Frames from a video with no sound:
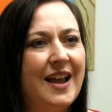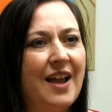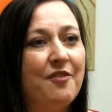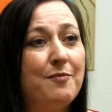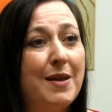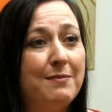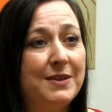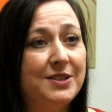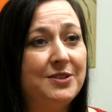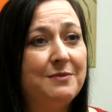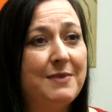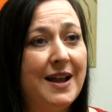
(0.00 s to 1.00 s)
I've met
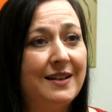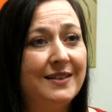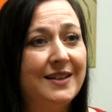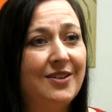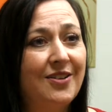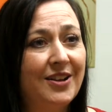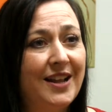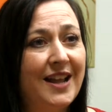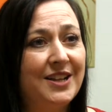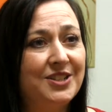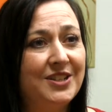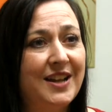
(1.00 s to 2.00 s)
Mr. Mallett on
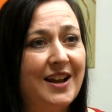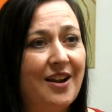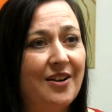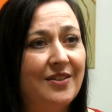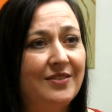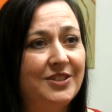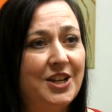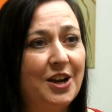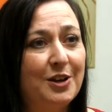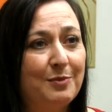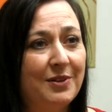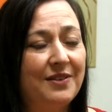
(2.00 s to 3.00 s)
occasion at our
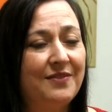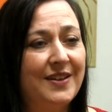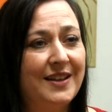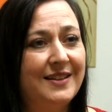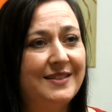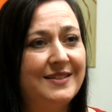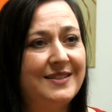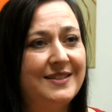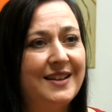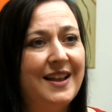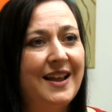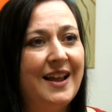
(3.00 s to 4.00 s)
charitable events.